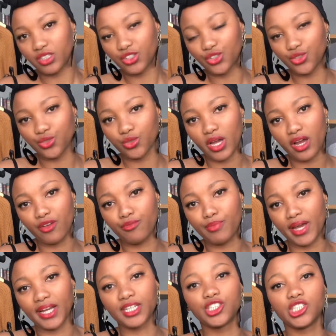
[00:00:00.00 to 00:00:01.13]
to have
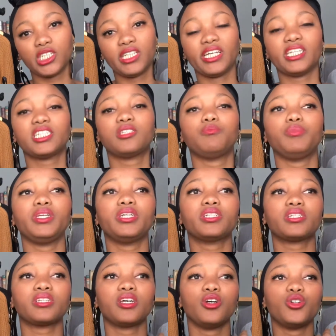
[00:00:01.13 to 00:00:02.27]
packaging that speaks
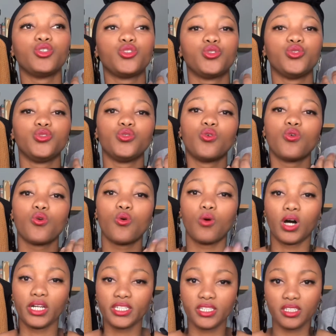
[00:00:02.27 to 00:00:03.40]
to your
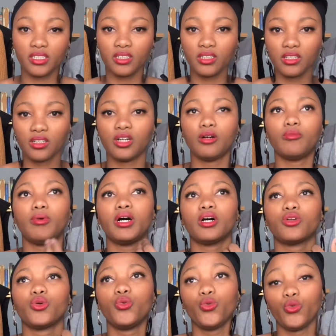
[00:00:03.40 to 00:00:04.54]
quality, about
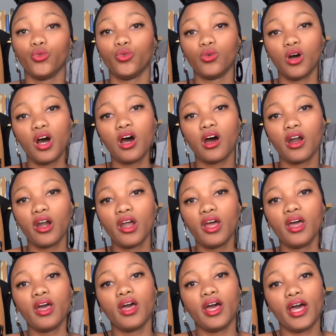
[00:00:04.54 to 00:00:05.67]
who you are,
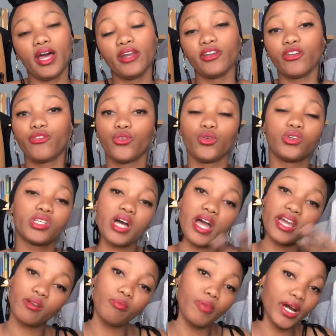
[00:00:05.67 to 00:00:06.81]
and if you tie
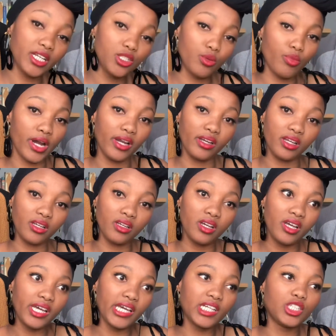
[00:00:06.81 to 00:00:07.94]
it back to branding,
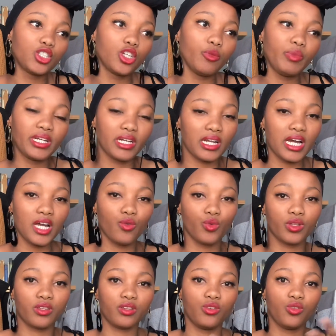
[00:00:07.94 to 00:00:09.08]
it should be in line with
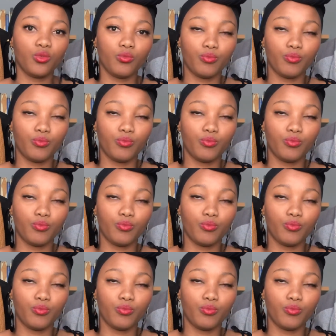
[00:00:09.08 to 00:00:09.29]
your